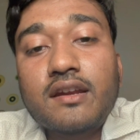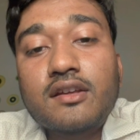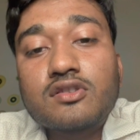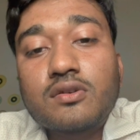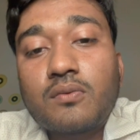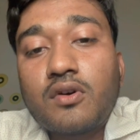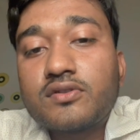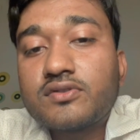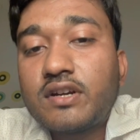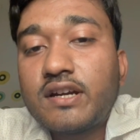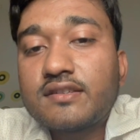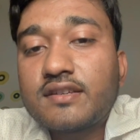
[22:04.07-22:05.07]
case of
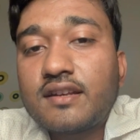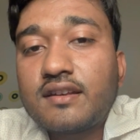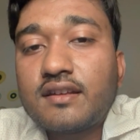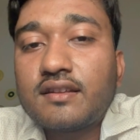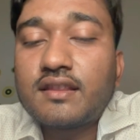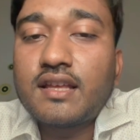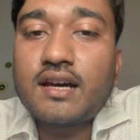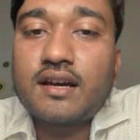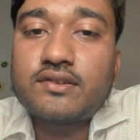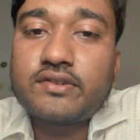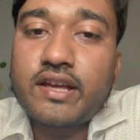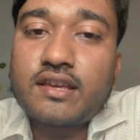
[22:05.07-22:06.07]
consolidation,
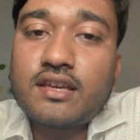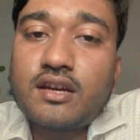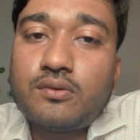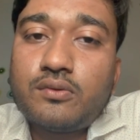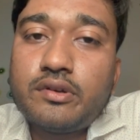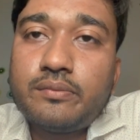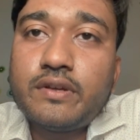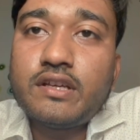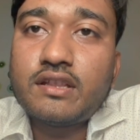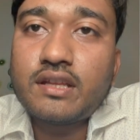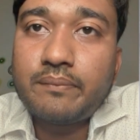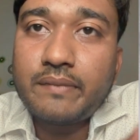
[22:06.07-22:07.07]
the trachea would be
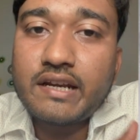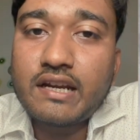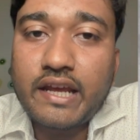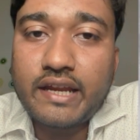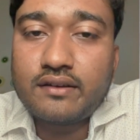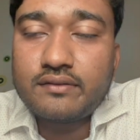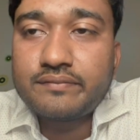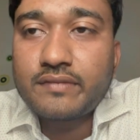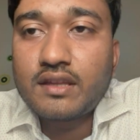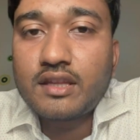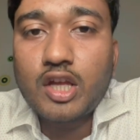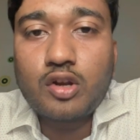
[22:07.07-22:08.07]
in the midline.
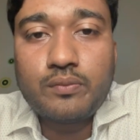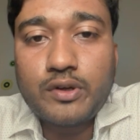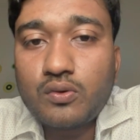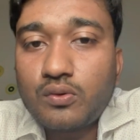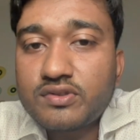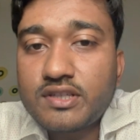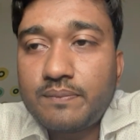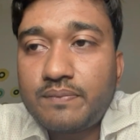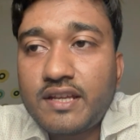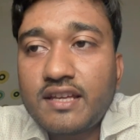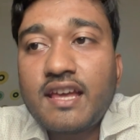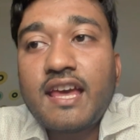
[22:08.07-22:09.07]
There will be no
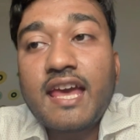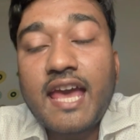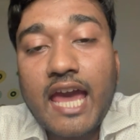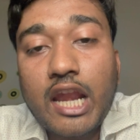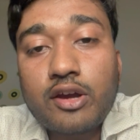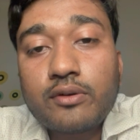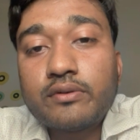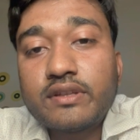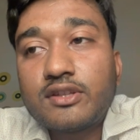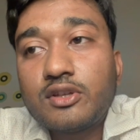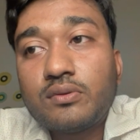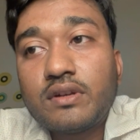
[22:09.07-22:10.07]
shifting. Along with,
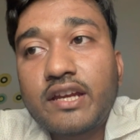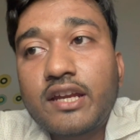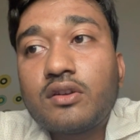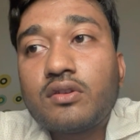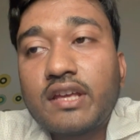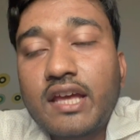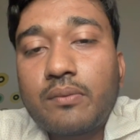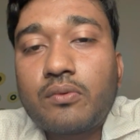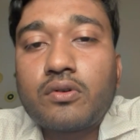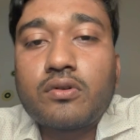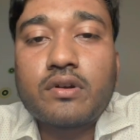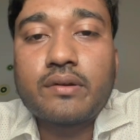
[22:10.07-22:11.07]
you will get air
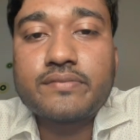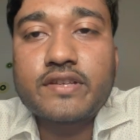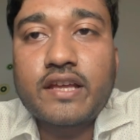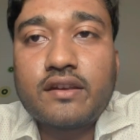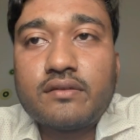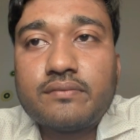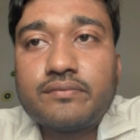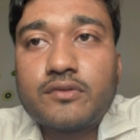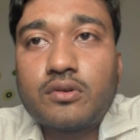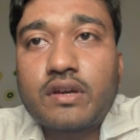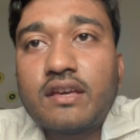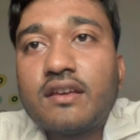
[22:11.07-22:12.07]
bronchogram sign.
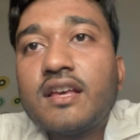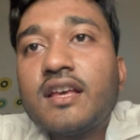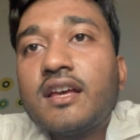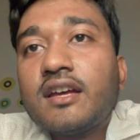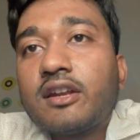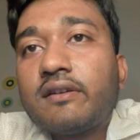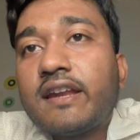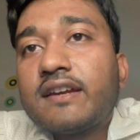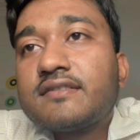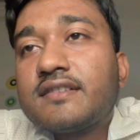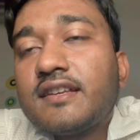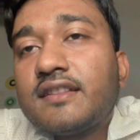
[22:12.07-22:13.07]
Okay. Now
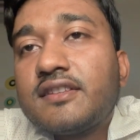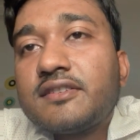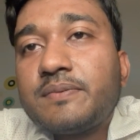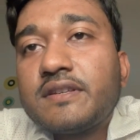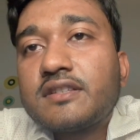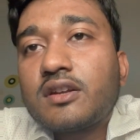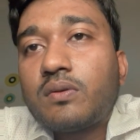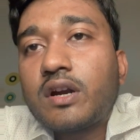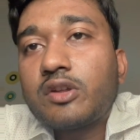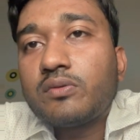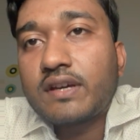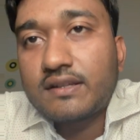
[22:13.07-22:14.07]
let's see in this picture what
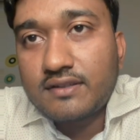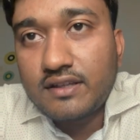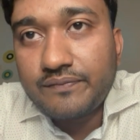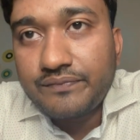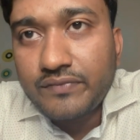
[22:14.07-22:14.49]
you can see.